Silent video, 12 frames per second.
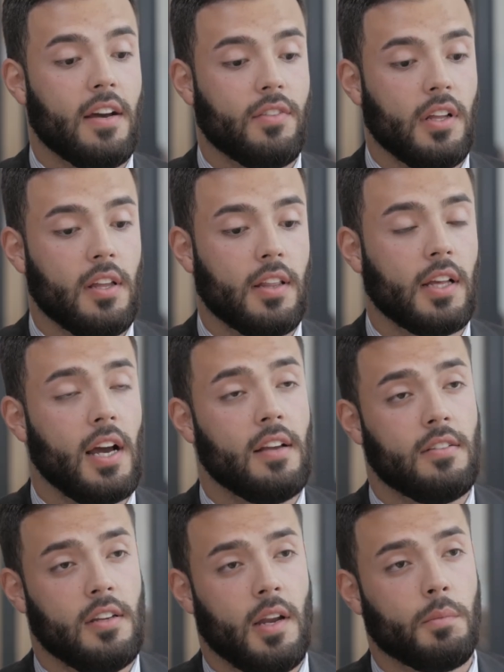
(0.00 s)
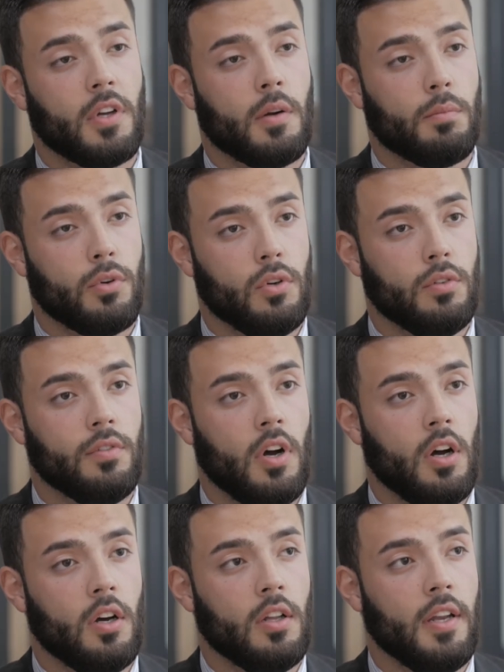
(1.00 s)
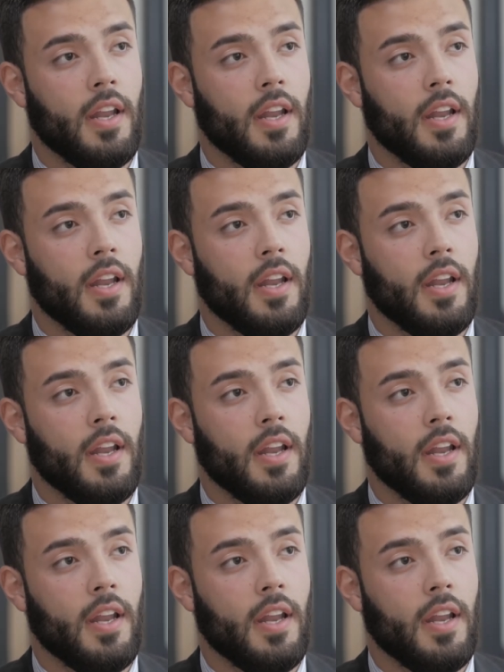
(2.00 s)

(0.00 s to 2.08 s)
definitely think ICNM can improve on